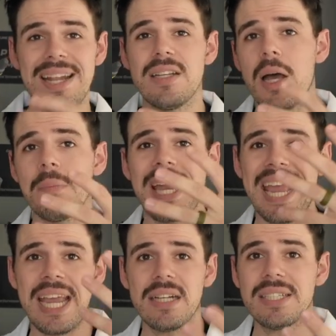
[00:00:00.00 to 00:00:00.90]
end up
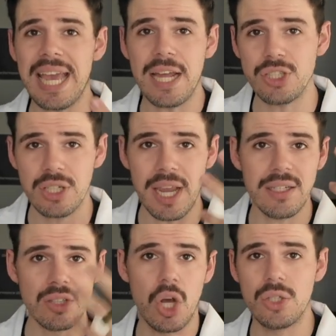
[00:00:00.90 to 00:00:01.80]
hand catching
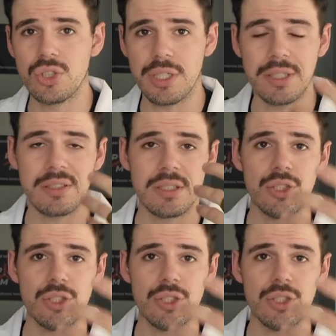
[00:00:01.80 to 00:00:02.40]
and launching